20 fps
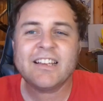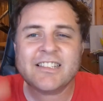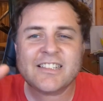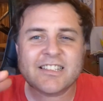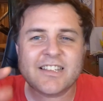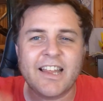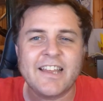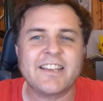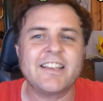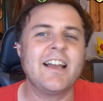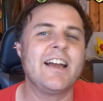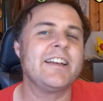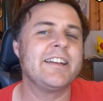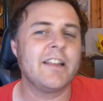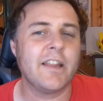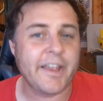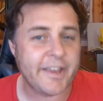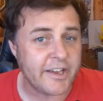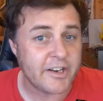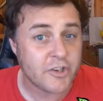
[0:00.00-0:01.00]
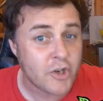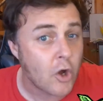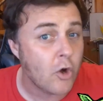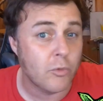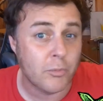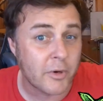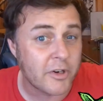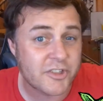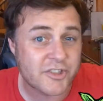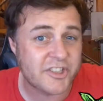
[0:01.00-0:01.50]
It's like kind of like a
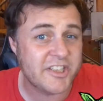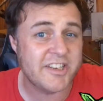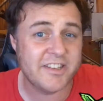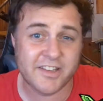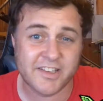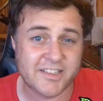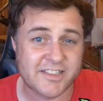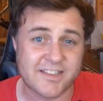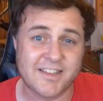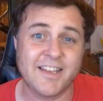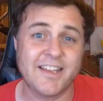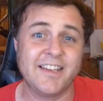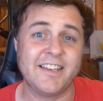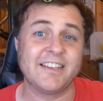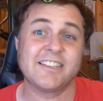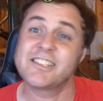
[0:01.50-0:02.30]
no mercy, this thing.